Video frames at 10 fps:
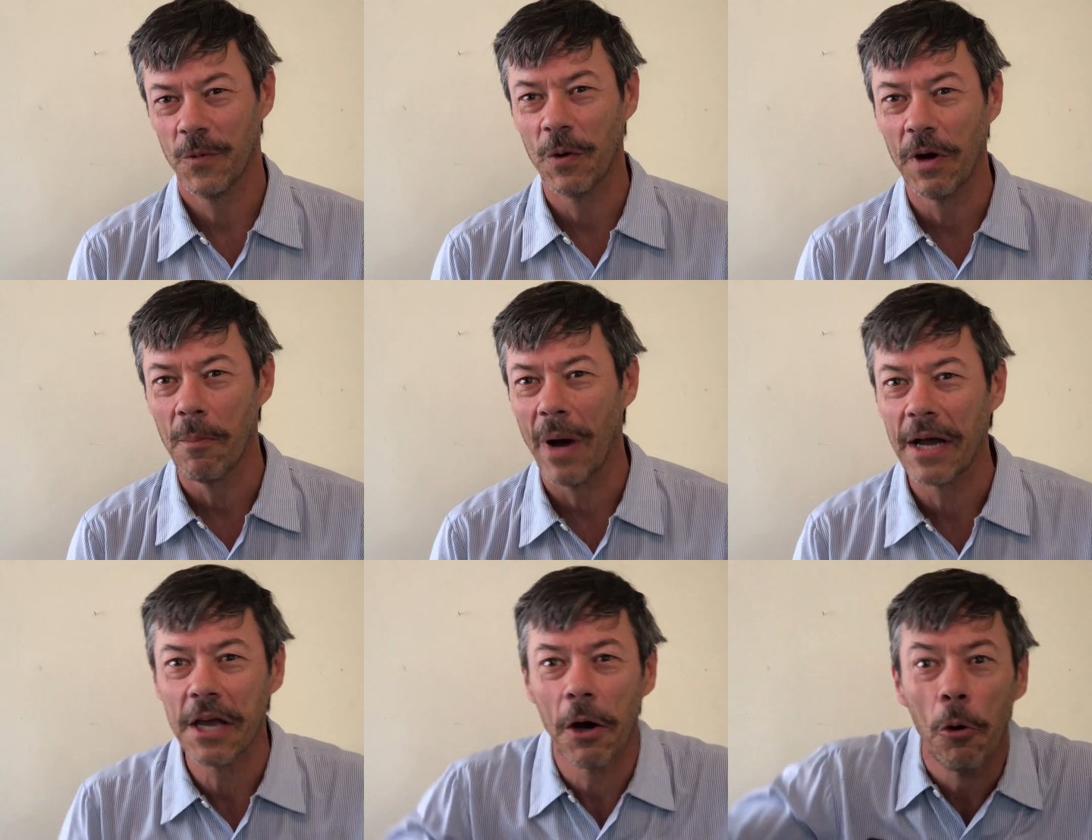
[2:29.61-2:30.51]
We're gonna
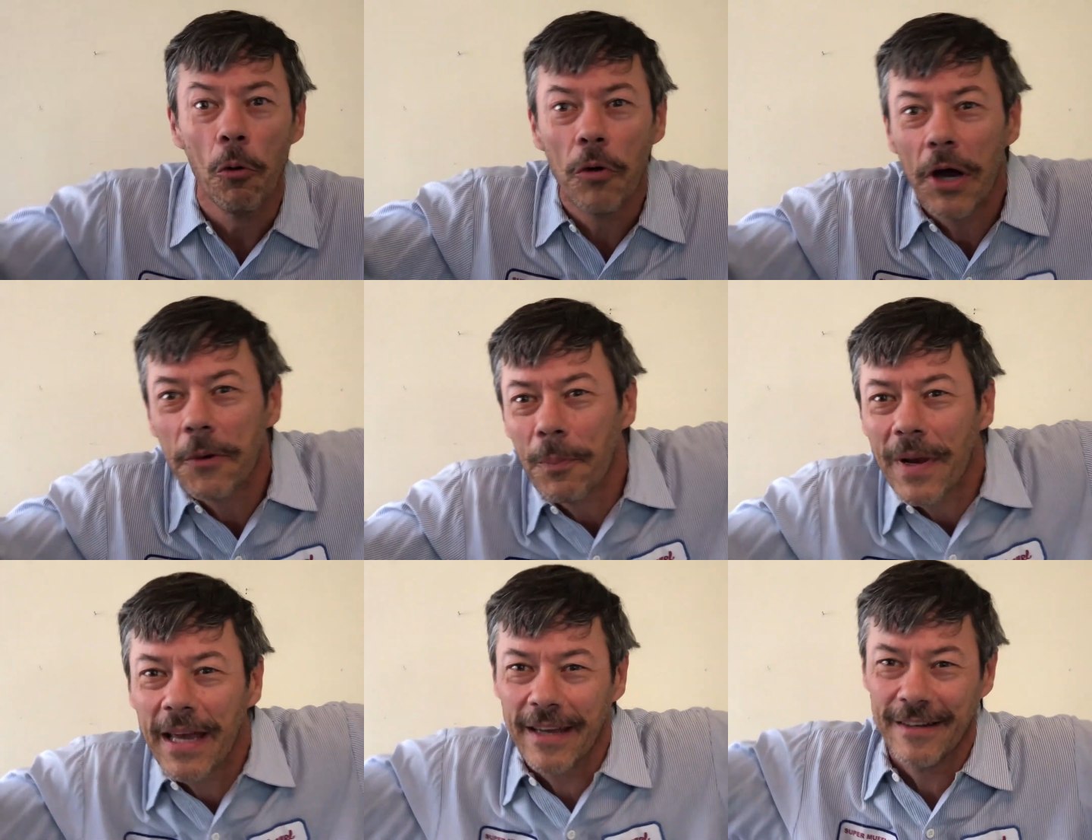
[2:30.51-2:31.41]
buy a home
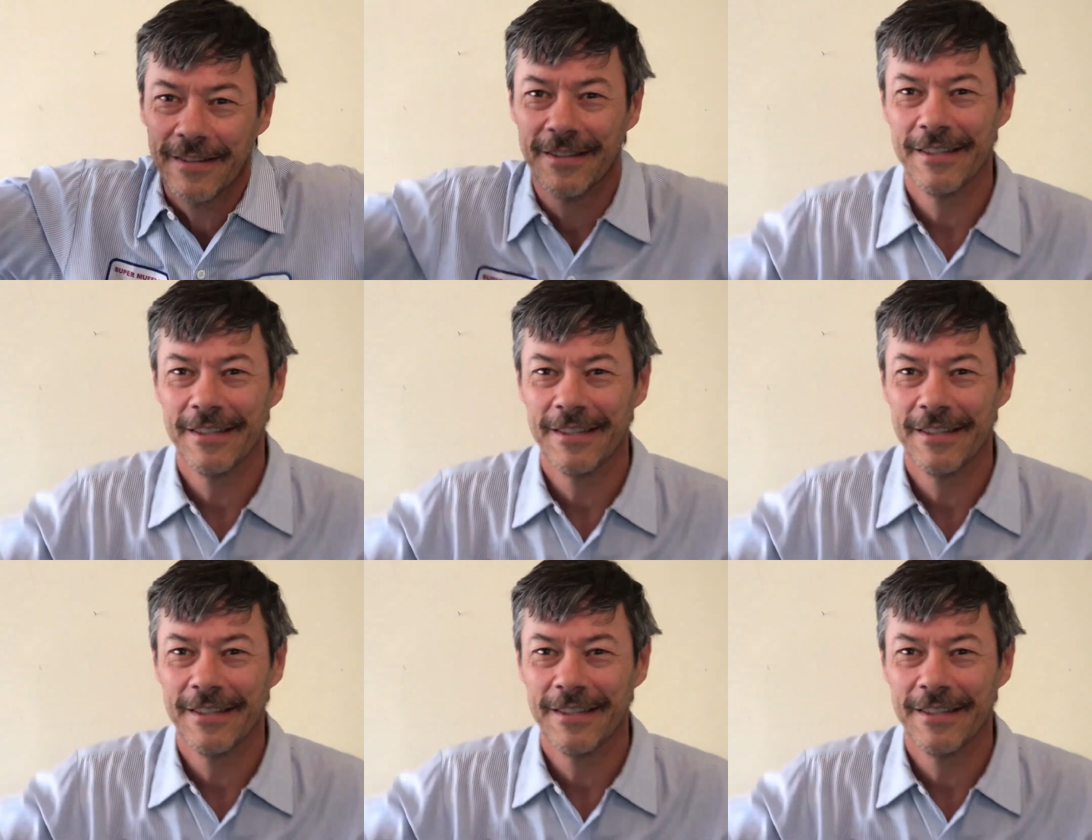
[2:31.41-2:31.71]
airplane.